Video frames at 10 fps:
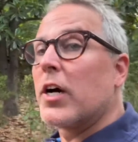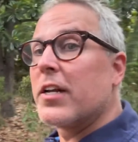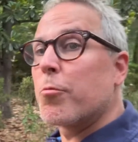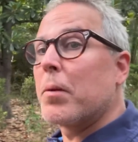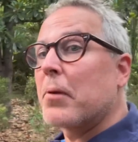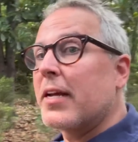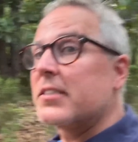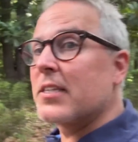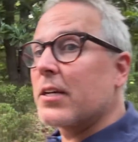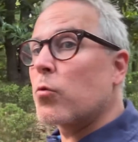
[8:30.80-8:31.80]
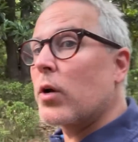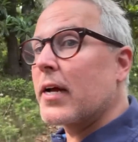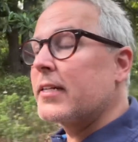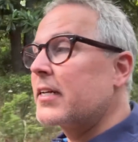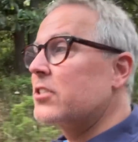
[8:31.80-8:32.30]
and replacing what I
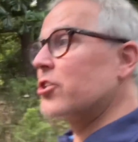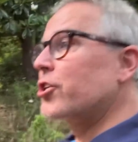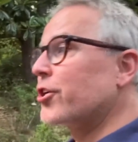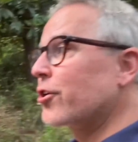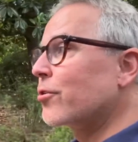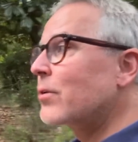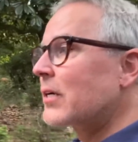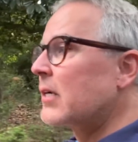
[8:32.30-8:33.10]
need to do,